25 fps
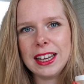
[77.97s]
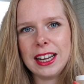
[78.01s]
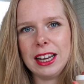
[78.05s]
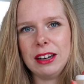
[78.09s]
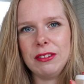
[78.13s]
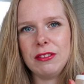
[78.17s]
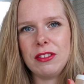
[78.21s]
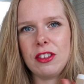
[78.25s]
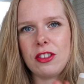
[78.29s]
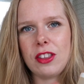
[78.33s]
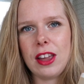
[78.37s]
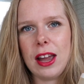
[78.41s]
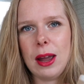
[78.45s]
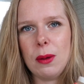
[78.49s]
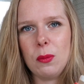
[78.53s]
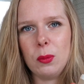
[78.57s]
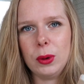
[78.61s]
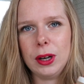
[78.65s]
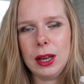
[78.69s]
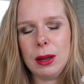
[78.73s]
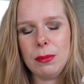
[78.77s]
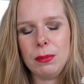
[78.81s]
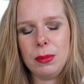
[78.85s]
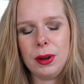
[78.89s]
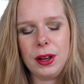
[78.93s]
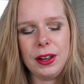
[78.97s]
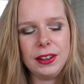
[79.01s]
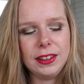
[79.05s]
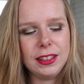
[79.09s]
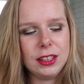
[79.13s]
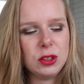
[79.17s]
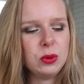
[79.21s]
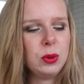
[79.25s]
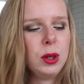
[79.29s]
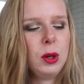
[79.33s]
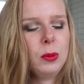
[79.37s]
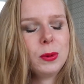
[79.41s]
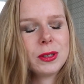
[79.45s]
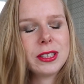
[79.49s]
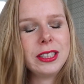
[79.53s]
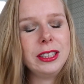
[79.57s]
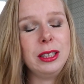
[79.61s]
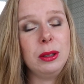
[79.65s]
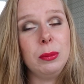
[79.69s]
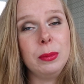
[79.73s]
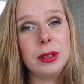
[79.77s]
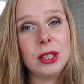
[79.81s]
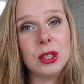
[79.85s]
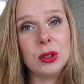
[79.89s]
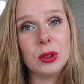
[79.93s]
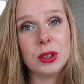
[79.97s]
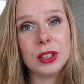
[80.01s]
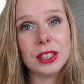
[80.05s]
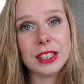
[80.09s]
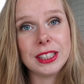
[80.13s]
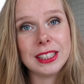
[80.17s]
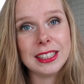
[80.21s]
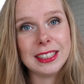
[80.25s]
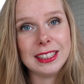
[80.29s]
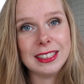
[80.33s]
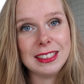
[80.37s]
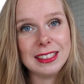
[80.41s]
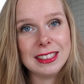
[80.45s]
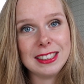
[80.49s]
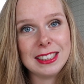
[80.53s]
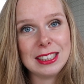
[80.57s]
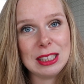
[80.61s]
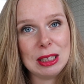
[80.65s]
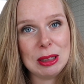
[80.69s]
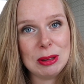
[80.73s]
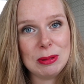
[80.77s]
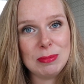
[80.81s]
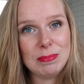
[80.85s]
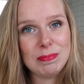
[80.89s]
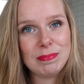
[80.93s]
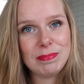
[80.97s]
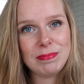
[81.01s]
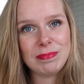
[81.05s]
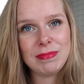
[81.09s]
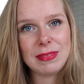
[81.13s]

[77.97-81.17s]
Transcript: kind of the time when I bought this when I was a little bit younger still so